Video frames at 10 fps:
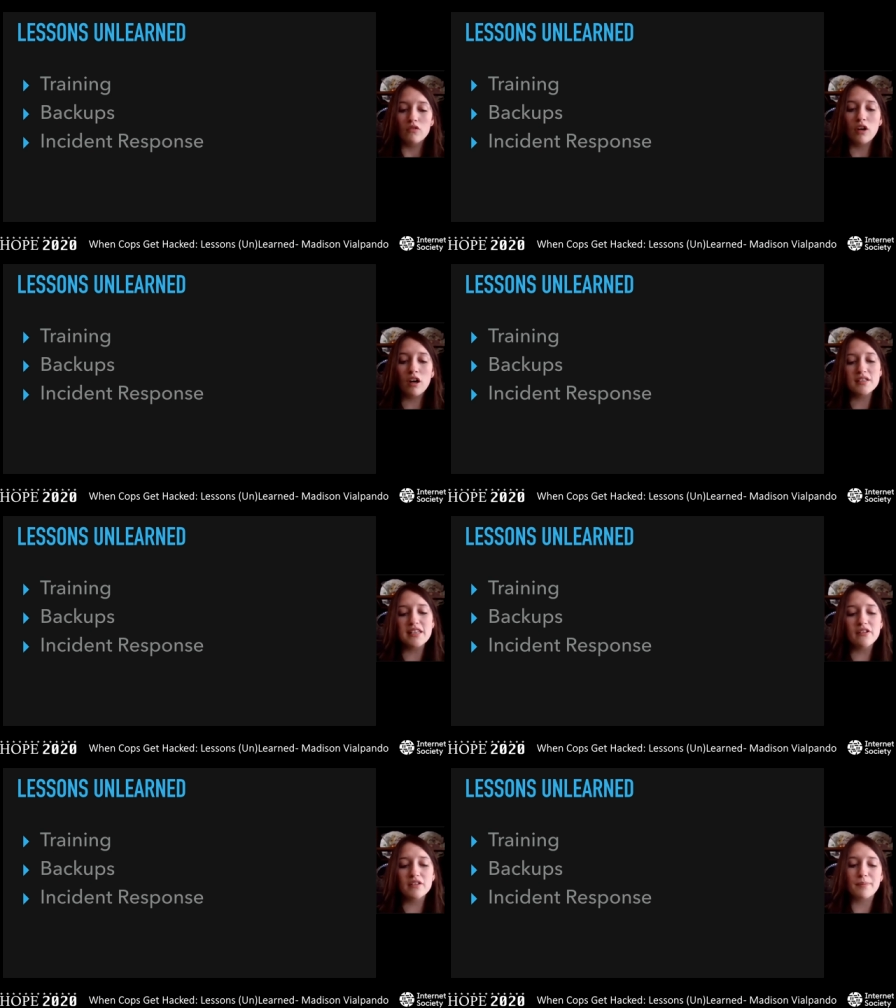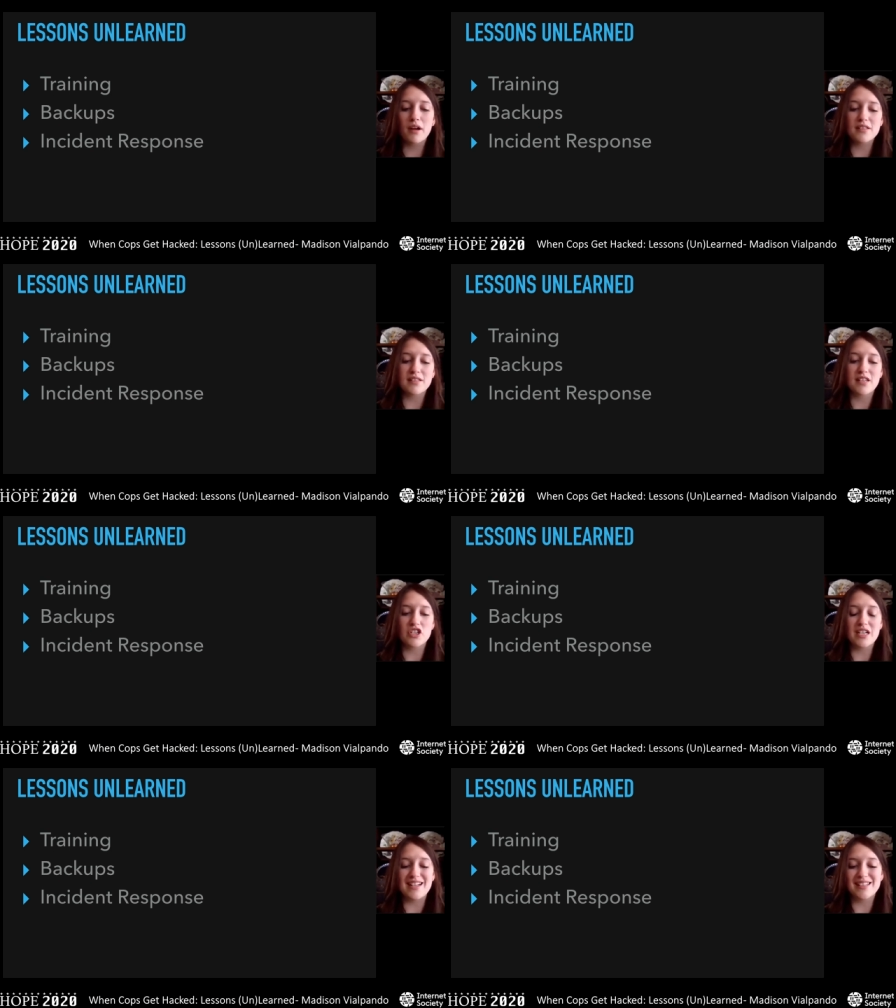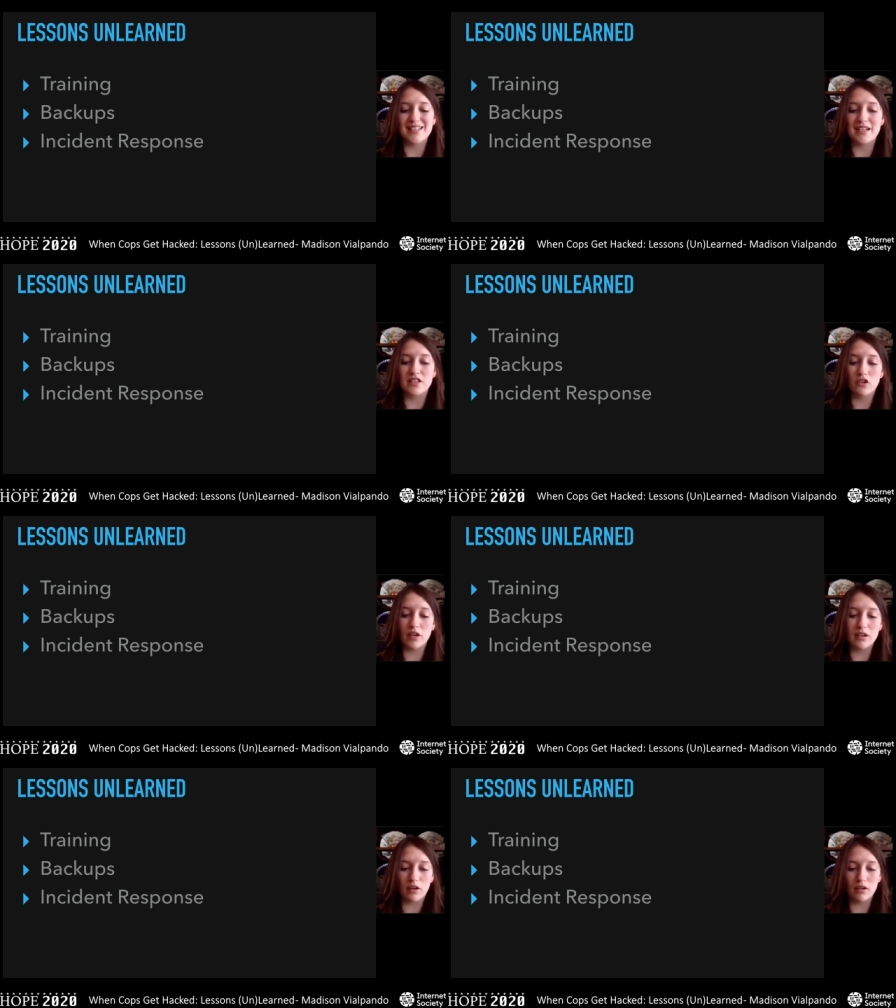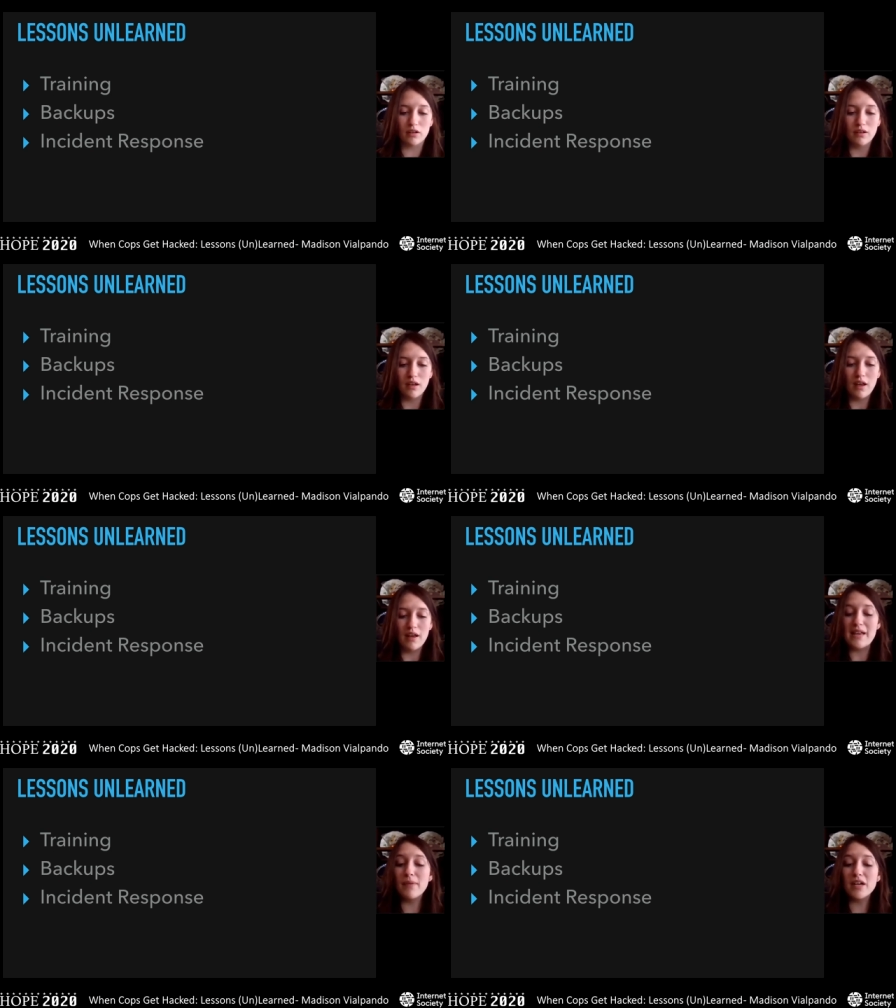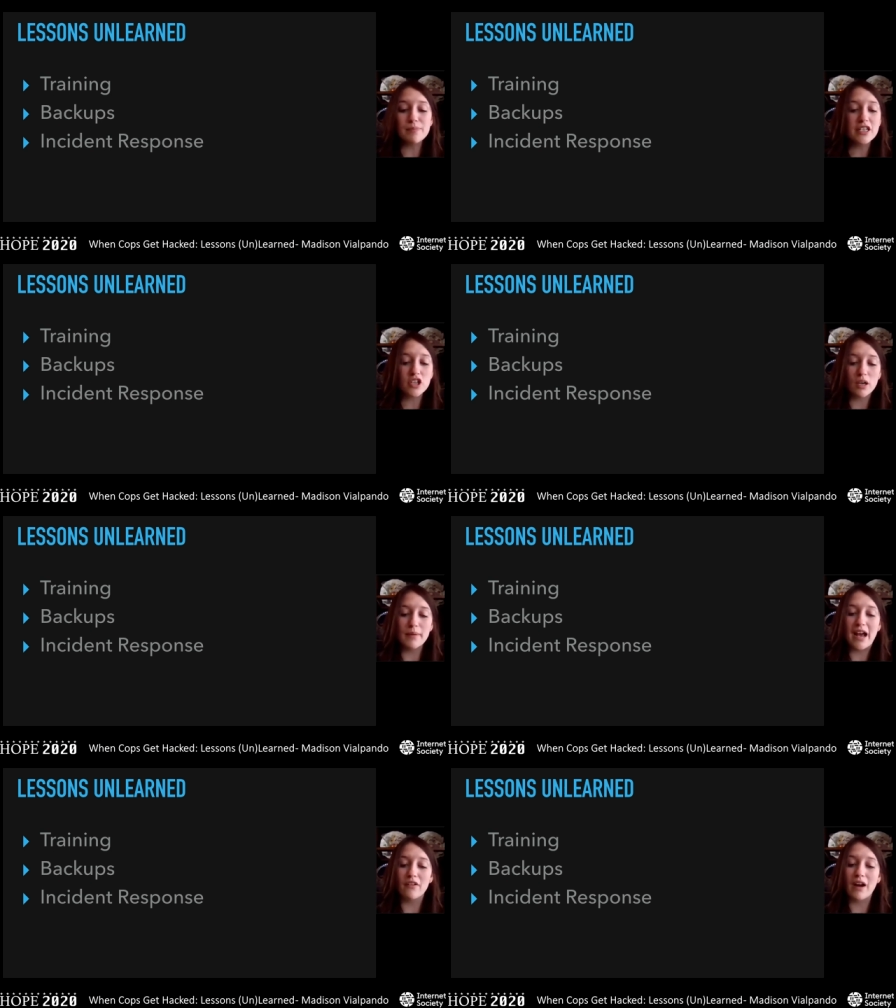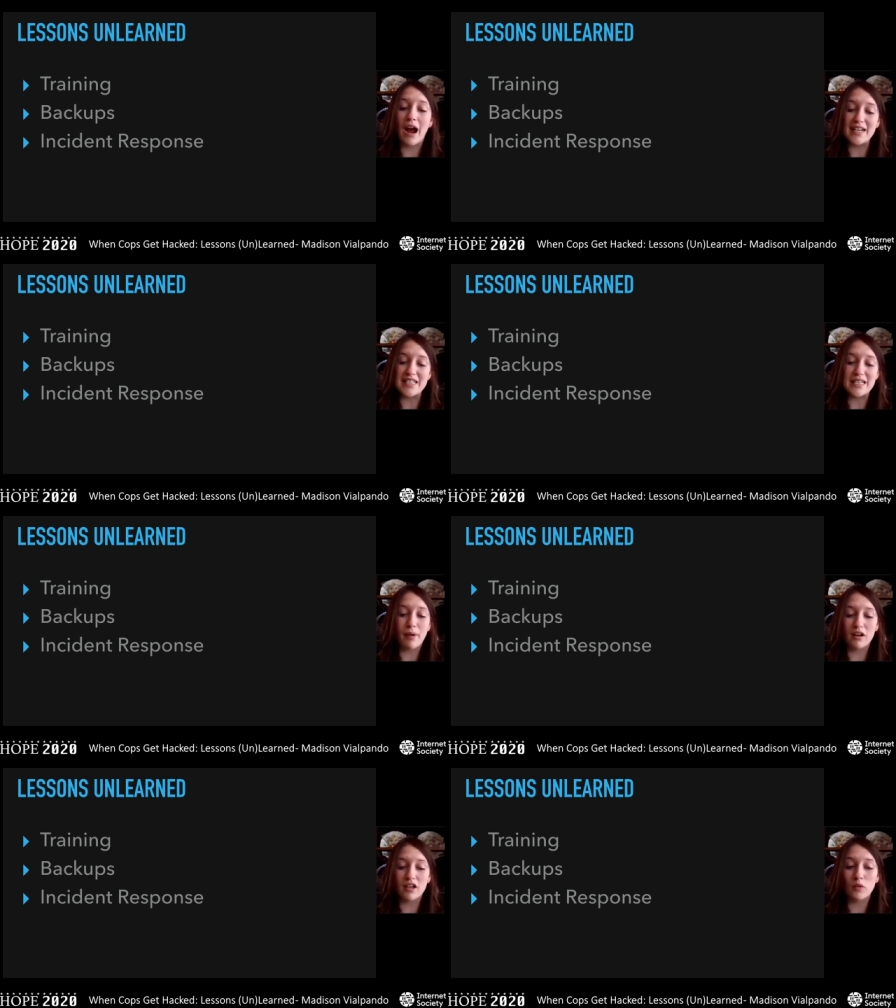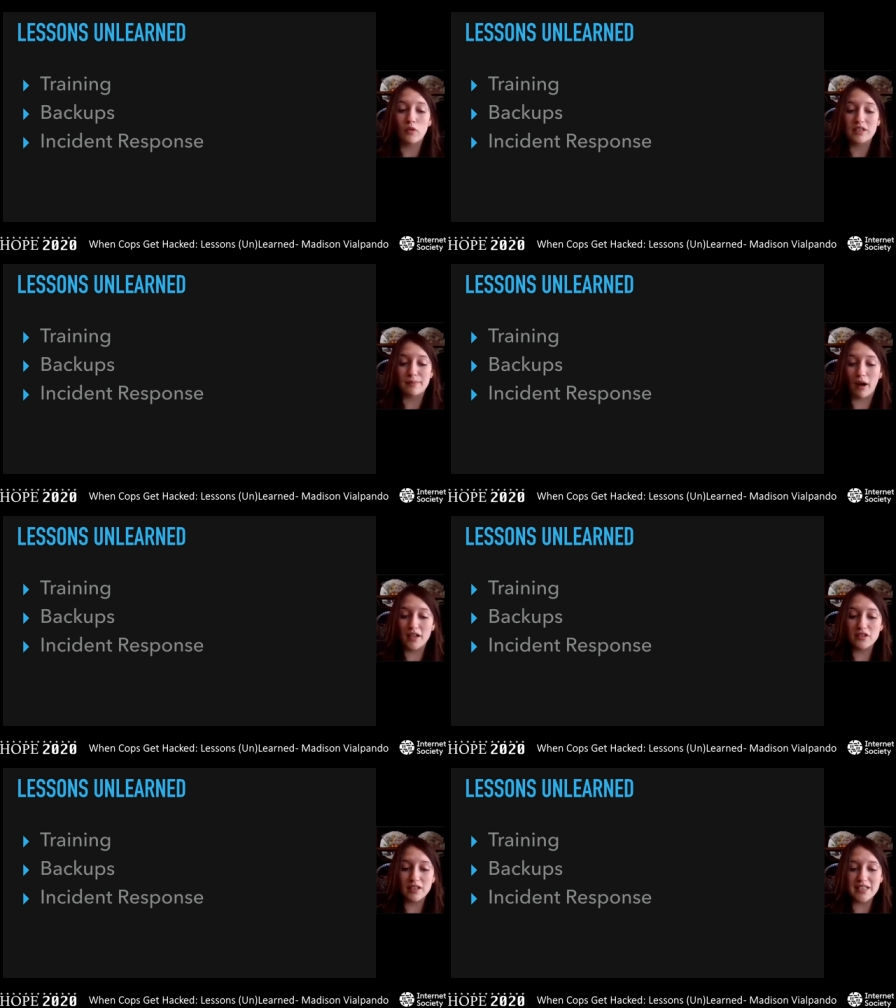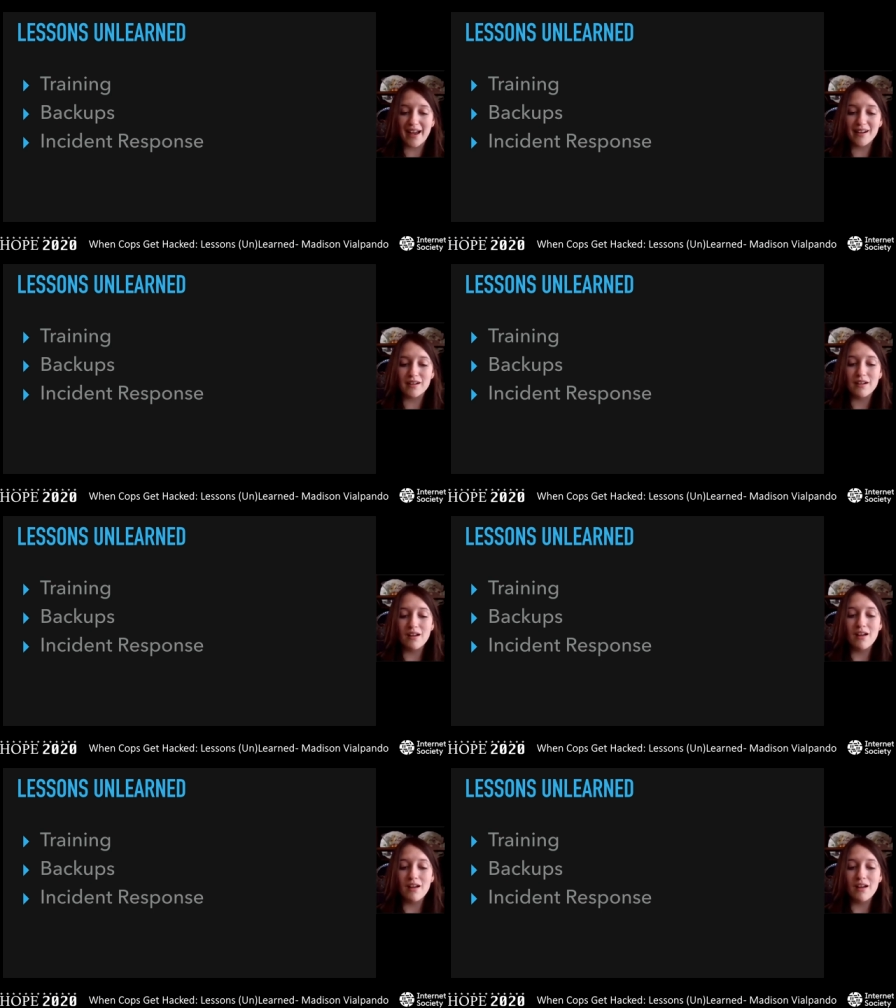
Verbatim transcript: Rehearsing the response to such an incident is critical. It must be determined how an IT partner will respond to an attack.